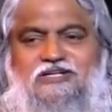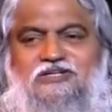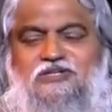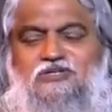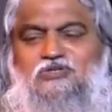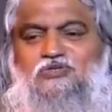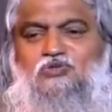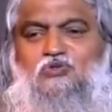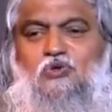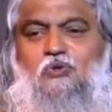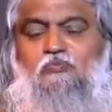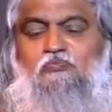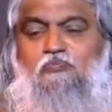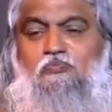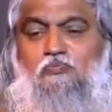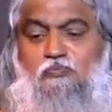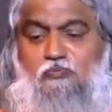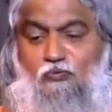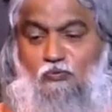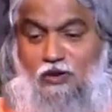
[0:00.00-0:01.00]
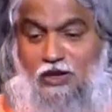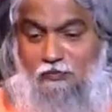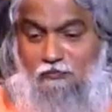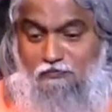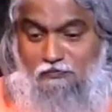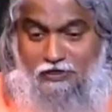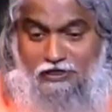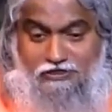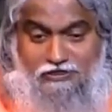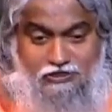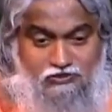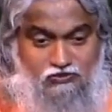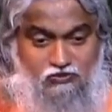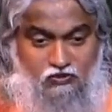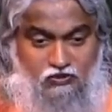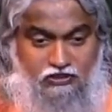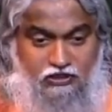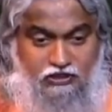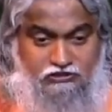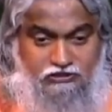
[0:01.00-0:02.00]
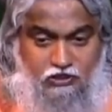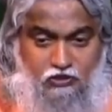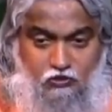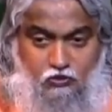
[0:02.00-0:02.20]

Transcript: So when Peter saw that, he said,